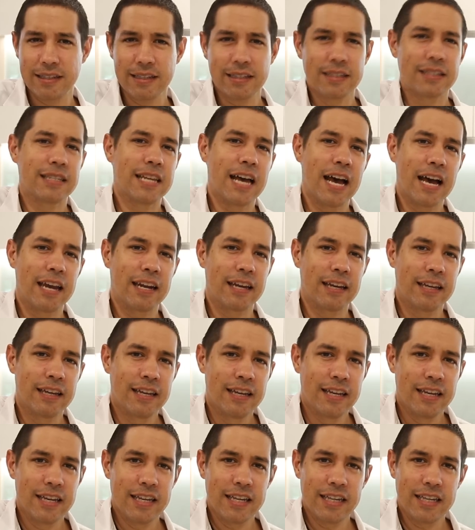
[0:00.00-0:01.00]
this data
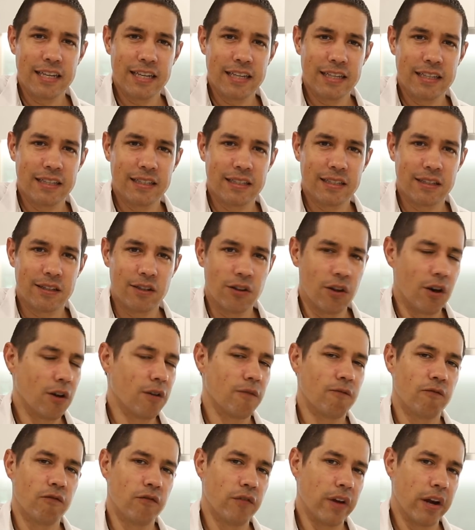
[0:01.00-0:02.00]
is
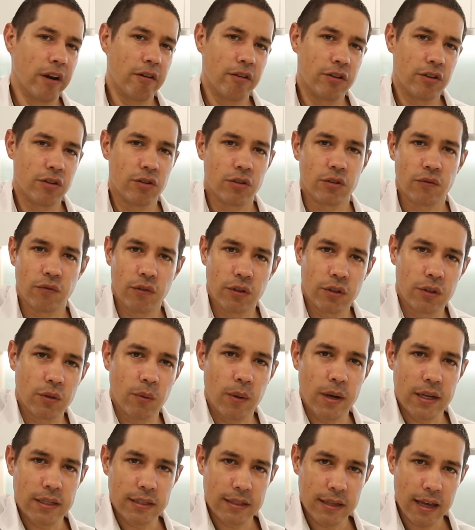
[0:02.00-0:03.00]
not very useful
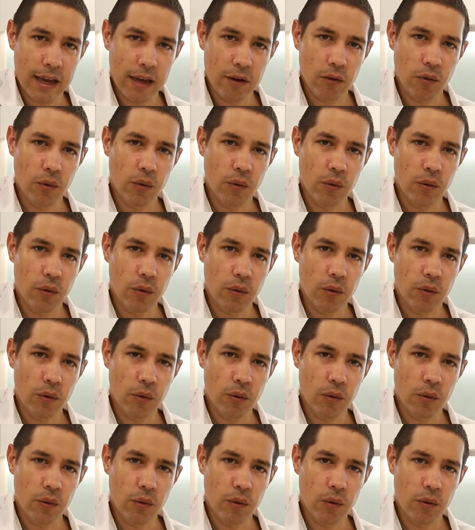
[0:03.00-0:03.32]
to us at